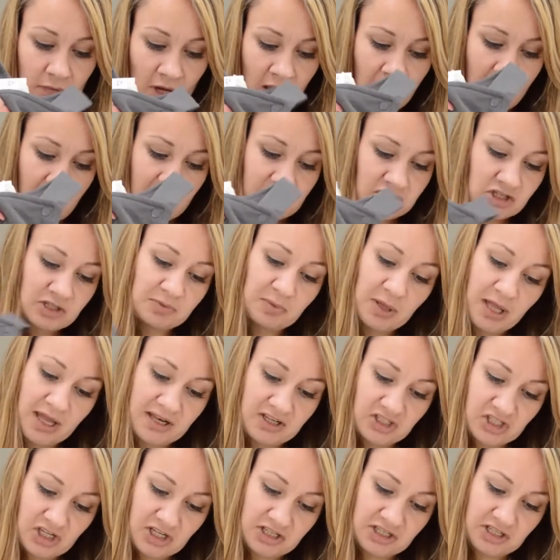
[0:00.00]
Uh, just
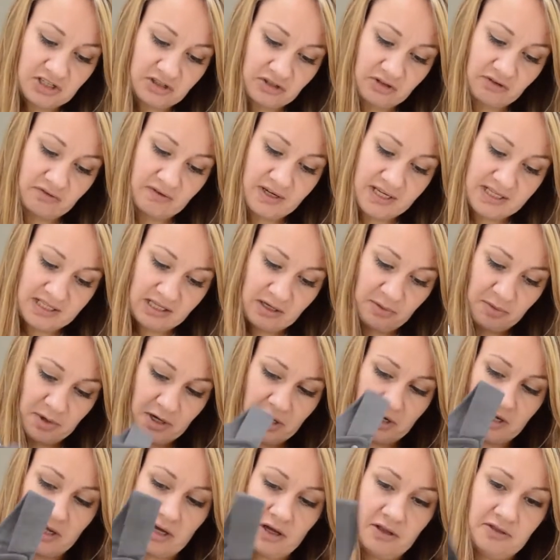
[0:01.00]
plain jersey dungarees, little
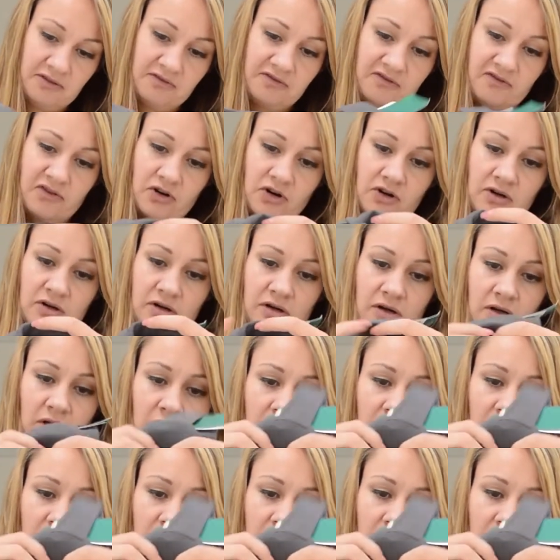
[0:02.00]
pocket on the front,